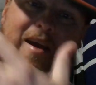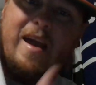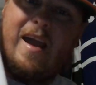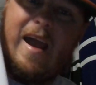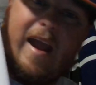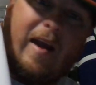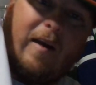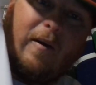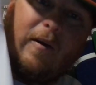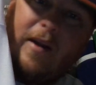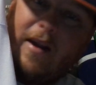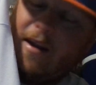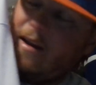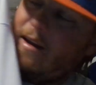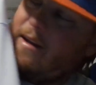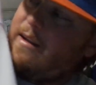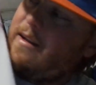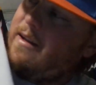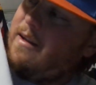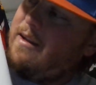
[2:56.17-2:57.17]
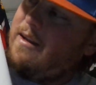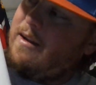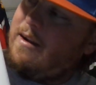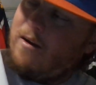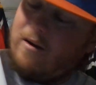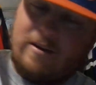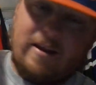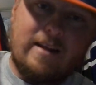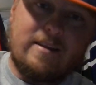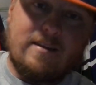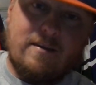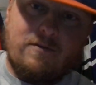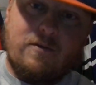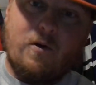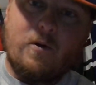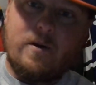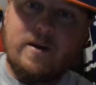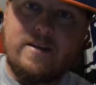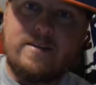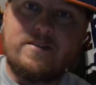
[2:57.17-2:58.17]
area, or like the
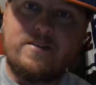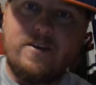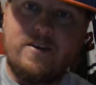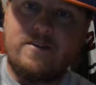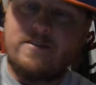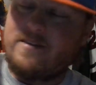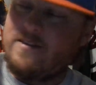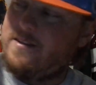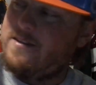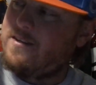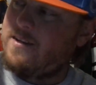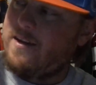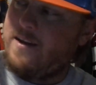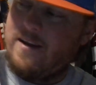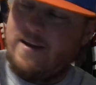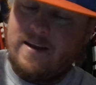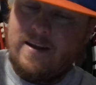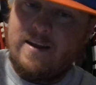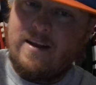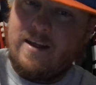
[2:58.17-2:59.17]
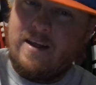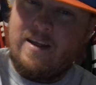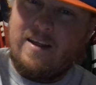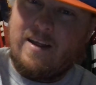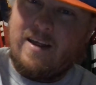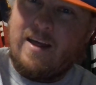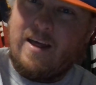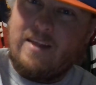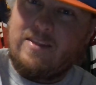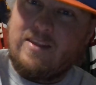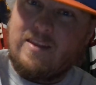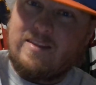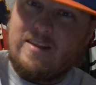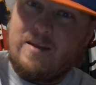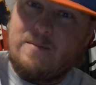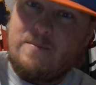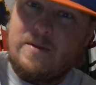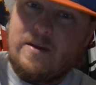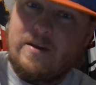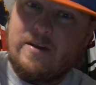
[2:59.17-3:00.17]
40s jerseys, I think
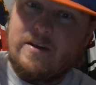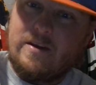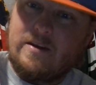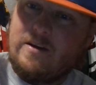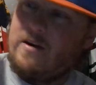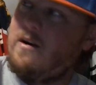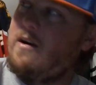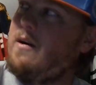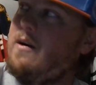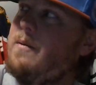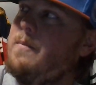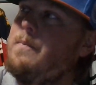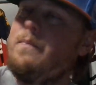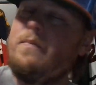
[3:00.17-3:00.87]
that'd be a good call.